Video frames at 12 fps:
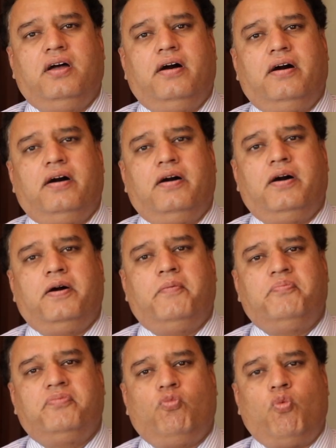
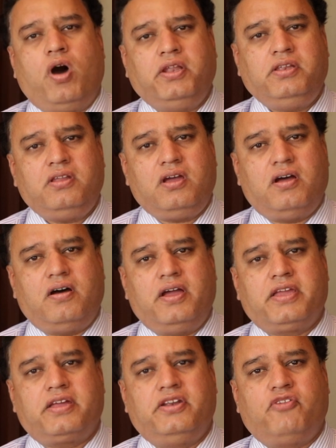One
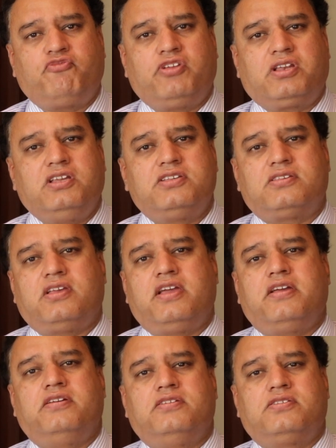I can definitely
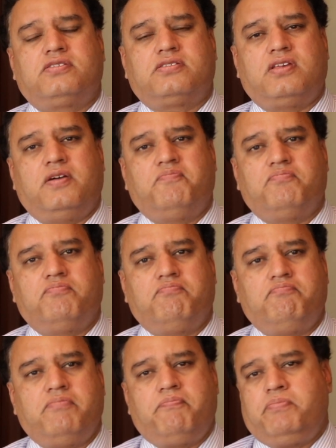say is
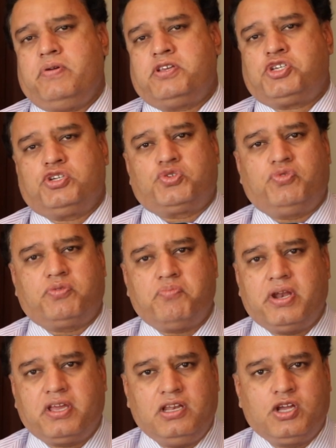patients with
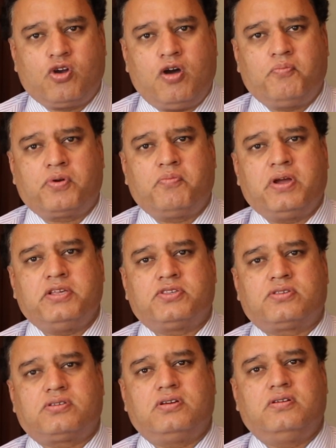medically
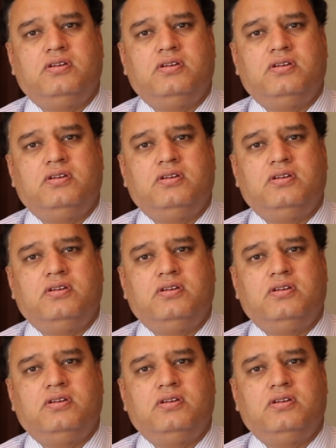compromised